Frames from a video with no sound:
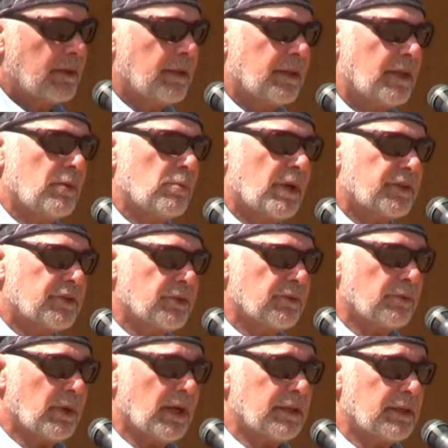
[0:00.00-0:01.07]
and they want to
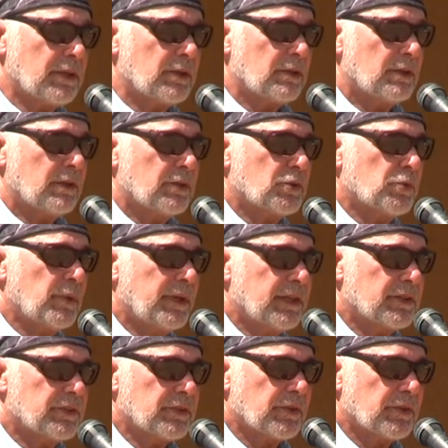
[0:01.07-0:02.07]
run it, twin it,